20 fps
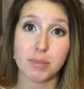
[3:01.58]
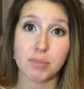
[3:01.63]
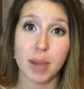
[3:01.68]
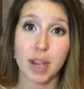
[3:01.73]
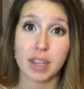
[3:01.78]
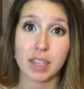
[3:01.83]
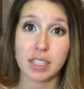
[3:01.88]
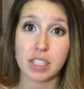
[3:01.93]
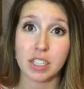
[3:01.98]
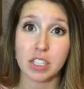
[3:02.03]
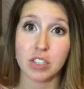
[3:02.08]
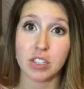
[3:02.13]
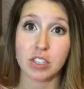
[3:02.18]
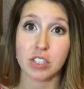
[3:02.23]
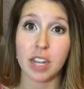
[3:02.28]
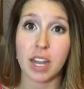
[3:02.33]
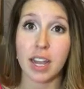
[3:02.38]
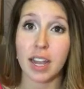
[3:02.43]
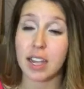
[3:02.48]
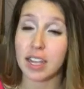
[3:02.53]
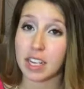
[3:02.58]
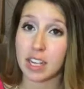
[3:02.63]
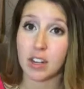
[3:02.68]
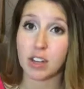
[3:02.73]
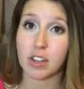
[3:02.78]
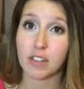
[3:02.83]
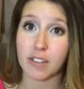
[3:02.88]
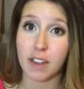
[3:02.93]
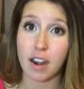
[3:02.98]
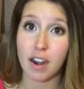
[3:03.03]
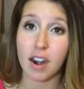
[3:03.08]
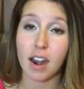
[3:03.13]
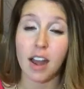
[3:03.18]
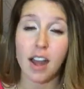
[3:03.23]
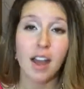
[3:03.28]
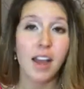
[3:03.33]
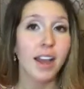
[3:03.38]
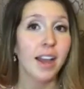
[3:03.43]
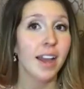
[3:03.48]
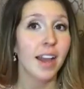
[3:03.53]
back into your diet here and there.
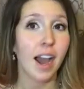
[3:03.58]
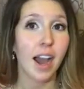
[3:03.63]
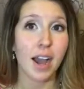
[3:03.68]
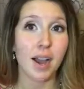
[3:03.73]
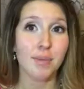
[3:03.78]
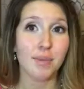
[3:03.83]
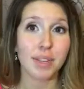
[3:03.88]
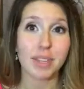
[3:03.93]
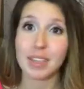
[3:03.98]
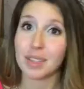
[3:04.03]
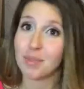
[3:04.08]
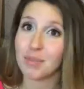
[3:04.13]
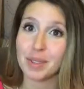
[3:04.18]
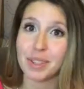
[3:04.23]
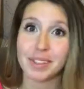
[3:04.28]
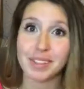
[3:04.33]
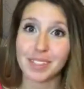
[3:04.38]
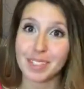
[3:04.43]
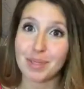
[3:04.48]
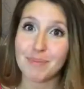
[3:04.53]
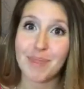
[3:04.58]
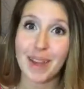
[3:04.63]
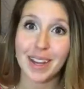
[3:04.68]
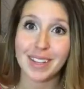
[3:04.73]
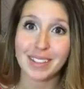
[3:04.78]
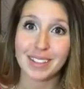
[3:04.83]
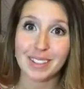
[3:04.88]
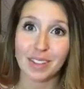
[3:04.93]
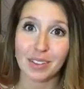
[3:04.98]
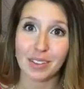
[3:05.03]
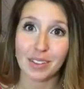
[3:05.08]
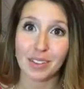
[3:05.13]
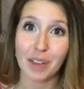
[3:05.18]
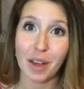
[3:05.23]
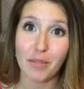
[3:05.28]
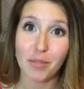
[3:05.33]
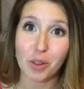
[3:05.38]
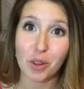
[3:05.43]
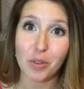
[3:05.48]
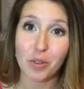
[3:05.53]
It completely depends on the
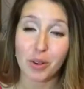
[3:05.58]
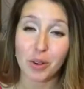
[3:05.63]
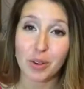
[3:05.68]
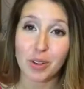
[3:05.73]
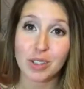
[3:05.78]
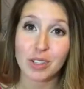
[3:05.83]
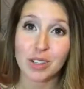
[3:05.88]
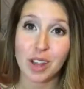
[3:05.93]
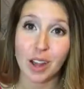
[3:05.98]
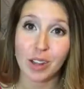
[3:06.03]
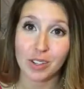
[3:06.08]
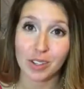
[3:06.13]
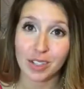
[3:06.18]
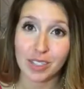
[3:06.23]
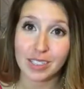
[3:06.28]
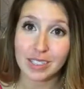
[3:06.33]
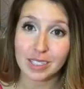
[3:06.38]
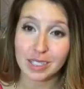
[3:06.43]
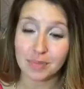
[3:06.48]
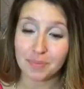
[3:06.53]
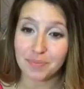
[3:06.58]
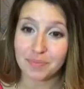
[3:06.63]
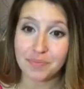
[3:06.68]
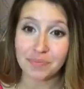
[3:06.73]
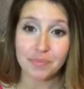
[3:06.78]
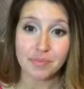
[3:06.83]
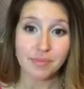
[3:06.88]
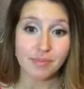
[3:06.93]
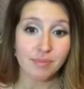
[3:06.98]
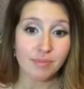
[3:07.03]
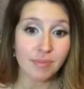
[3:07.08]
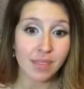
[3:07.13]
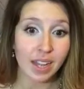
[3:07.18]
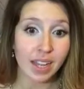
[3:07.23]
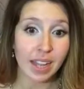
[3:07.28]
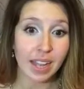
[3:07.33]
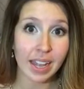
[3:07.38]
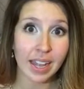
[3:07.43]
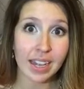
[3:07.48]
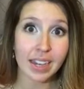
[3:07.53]
level of your intolerance
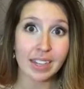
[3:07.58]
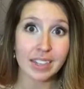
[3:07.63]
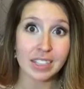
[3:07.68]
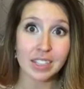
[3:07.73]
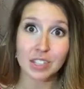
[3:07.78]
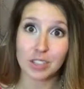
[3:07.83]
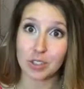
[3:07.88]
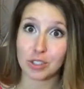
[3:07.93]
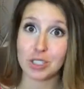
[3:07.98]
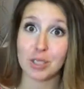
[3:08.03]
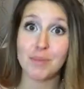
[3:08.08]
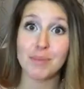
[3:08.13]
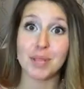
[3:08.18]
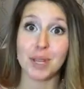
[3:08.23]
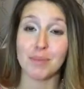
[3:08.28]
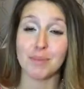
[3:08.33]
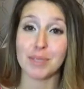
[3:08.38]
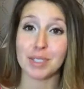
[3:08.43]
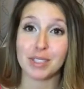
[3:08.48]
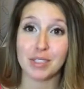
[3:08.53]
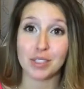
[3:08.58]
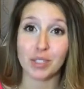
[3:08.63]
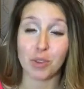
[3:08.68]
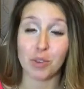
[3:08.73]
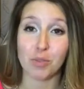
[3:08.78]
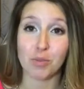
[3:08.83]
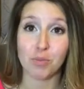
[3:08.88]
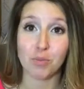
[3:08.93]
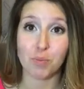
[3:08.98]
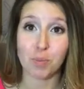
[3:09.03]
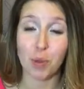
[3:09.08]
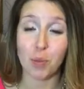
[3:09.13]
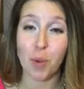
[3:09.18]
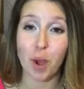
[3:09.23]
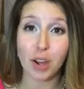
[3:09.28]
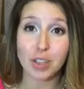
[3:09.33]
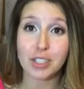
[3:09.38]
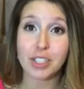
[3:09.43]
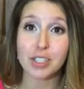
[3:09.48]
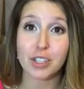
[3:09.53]
and your symptoms, so be
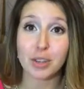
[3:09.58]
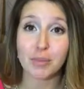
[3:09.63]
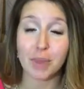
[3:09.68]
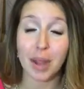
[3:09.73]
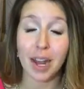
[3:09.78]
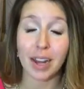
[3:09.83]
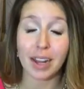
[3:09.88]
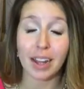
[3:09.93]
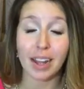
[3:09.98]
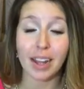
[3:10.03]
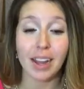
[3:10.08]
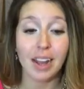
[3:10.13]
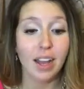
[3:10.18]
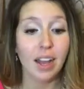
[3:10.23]
watching your body.